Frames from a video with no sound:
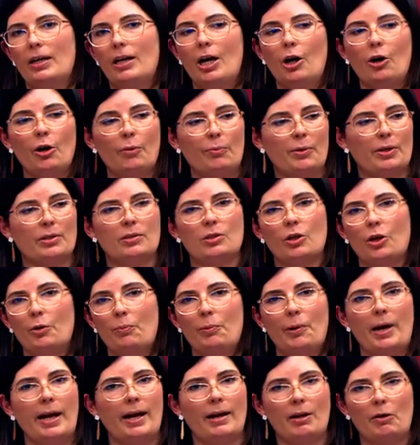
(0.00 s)
I hope you're so
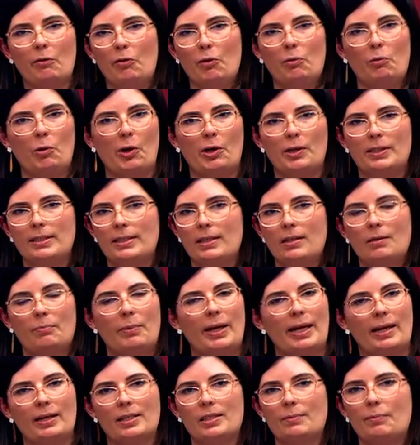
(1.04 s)
proud of the words that are
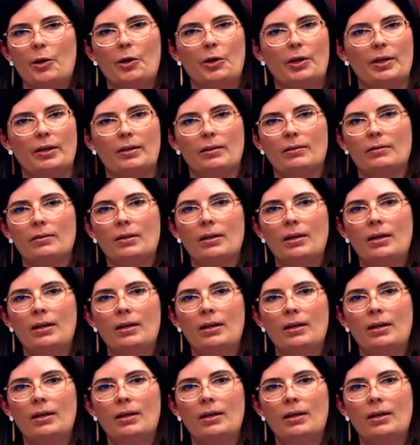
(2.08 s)
being spoken